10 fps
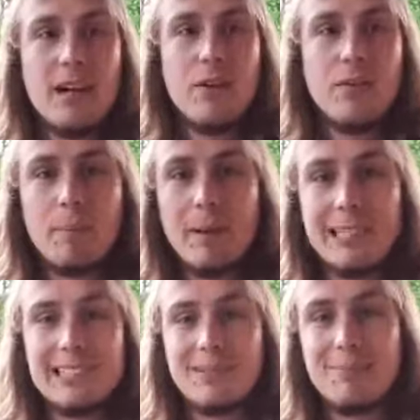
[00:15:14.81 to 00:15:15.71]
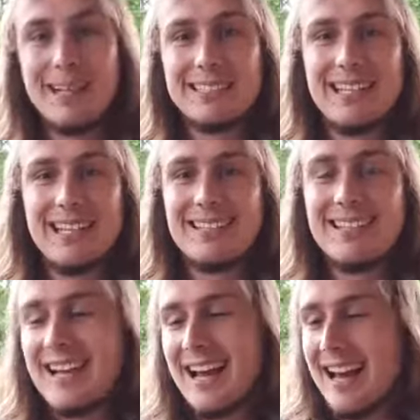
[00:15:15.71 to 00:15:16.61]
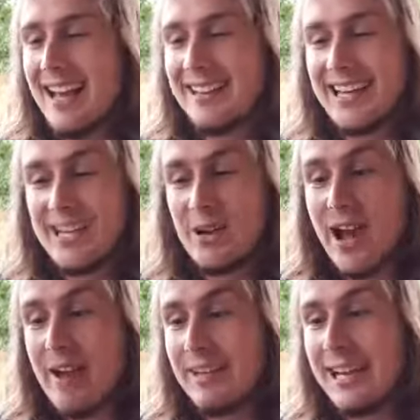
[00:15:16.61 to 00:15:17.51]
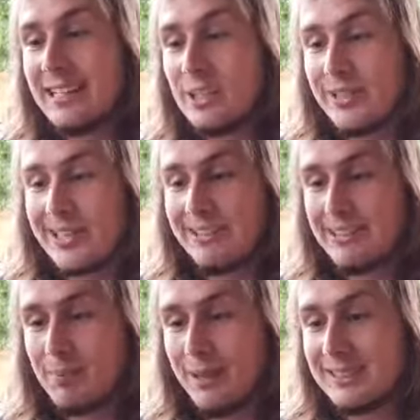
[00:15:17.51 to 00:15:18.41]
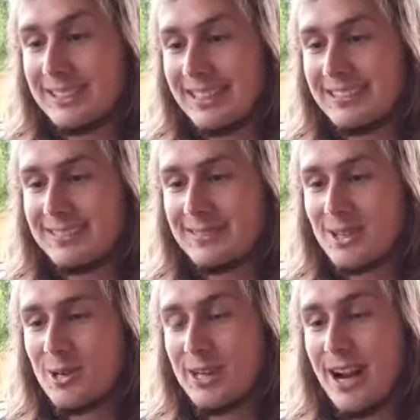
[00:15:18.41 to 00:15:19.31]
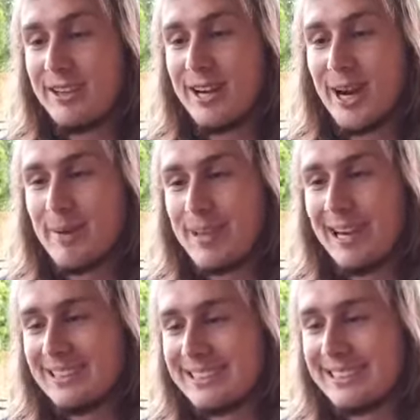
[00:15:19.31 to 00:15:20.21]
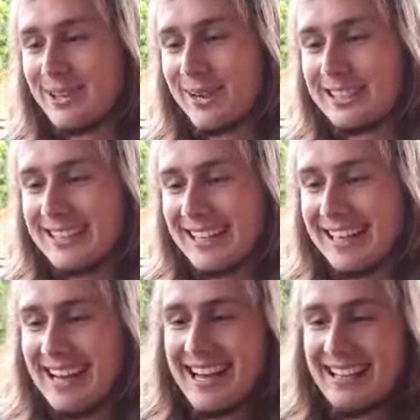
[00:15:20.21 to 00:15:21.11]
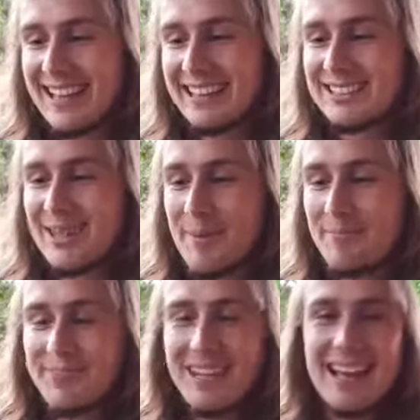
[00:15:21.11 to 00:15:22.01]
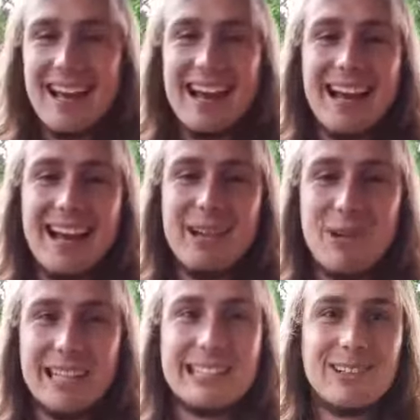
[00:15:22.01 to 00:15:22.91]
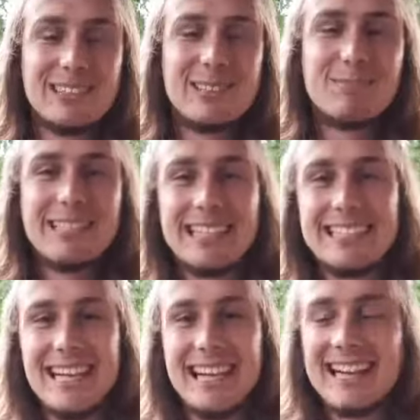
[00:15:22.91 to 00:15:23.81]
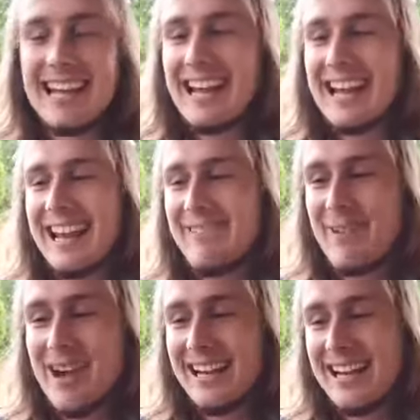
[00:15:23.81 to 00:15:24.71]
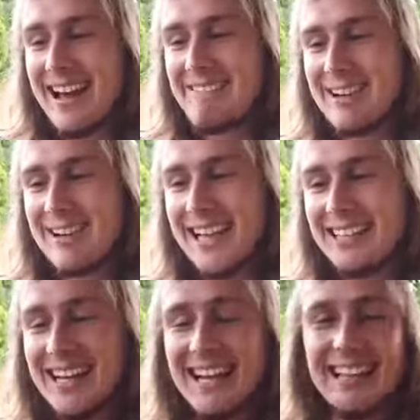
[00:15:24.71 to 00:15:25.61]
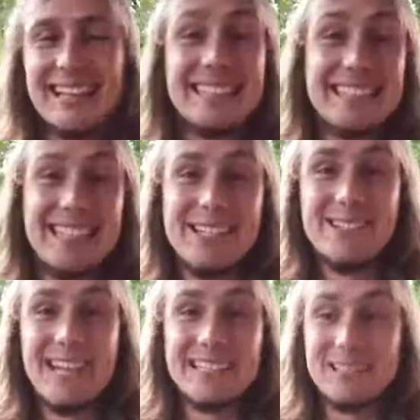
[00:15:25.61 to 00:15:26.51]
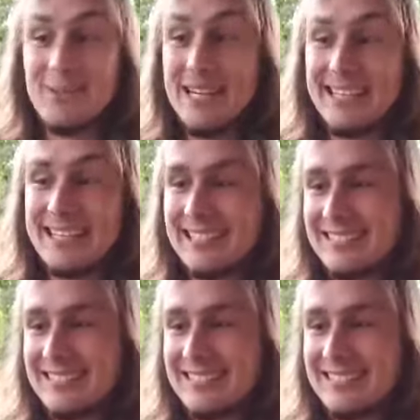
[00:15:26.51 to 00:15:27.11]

for Postnet to Postnet, and then you have it at your nearest Postnet. Cool, Jaco, I hope that answers your question. Thanks, Tom. It was an awesome session. Everyone, have a great day. See you next week.